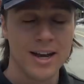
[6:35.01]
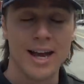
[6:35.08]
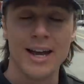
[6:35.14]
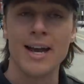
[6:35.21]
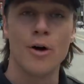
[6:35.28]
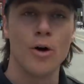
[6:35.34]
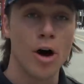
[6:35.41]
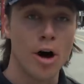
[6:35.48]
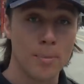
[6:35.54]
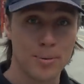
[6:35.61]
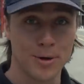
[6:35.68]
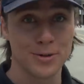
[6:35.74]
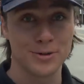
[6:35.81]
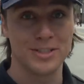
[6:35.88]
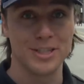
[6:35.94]
and now all
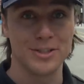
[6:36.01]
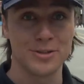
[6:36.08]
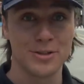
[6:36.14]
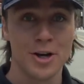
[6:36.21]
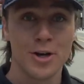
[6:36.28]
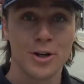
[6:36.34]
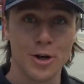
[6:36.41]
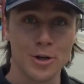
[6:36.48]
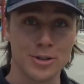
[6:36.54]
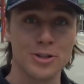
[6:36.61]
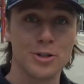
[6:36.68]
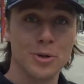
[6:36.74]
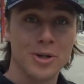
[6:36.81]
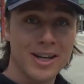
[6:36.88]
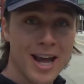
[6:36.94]
proceeds goes
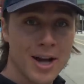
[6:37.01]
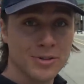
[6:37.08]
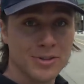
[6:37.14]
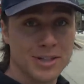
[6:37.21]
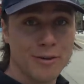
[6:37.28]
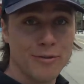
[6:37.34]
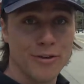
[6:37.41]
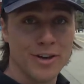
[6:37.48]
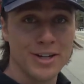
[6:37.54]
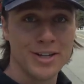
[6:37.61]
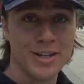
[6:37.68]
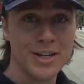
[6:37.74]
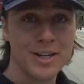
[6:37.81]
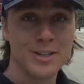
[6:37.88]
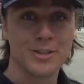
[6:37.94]
into a counseling fund
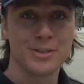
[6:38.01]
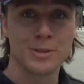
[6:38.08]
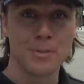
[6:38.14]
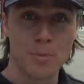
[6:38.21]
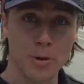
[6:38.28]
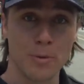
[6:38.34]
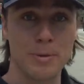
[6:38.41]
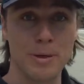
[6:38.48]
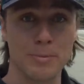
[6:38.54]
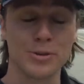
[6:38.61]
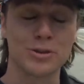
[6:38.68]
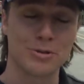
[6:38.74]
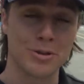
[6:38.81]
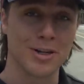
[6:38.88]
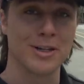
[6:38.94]
to support people
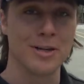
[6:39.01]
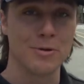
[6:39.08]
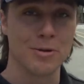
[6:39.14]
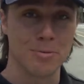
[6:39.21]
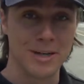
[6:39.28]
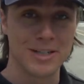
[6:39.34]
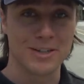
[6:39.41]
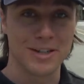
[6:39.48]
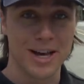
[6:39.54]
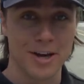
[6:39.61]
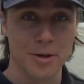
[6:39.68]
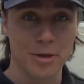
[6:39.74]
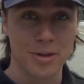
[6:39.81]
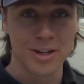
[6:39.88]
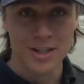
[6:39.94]
struggling with mental
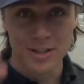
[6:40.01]
health.